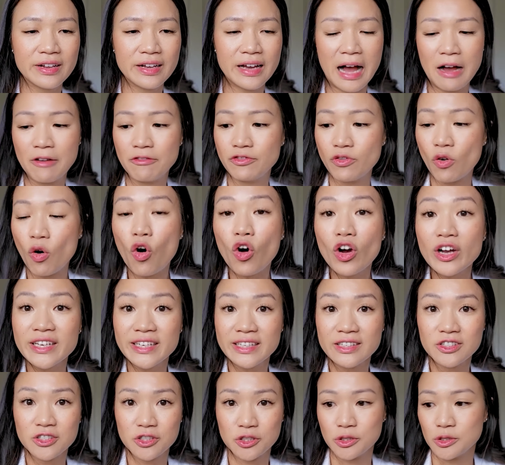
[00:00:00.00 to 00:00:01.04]

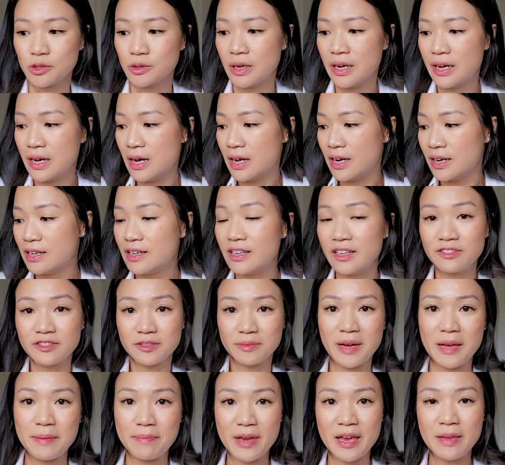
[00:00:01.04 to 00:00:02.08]
avoid to lift
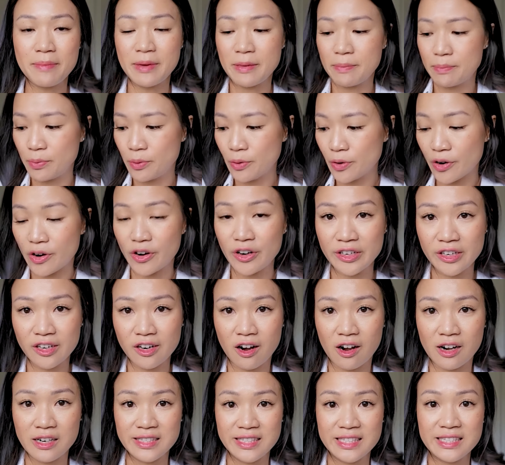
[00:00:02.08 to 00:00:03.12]
my baby, put her in the
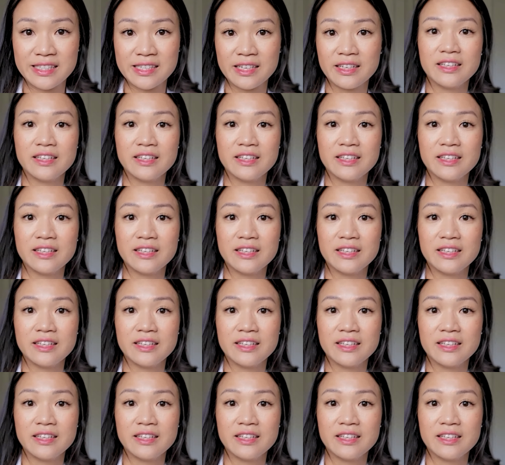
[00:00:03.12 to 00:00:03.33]
car seat,